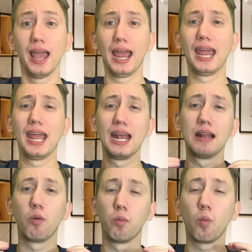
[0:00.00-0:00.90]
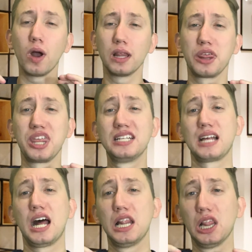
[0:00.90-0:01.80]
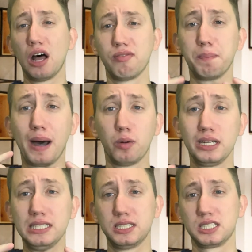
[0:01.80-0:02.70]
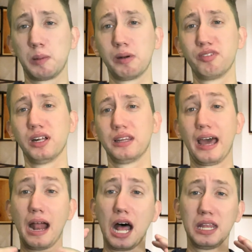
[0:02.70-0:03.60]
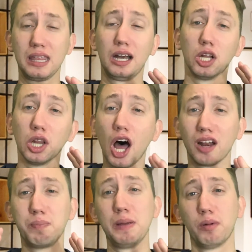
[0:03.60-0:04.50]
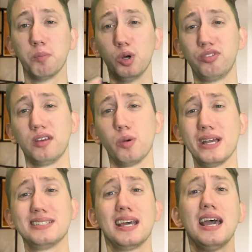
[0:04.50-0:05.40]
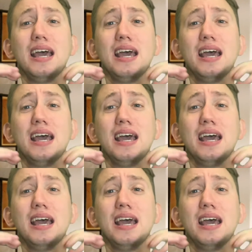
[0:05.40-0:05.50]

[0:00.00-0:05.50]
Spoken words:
And one of the things I love about East Somerville that I think a lot of people move to is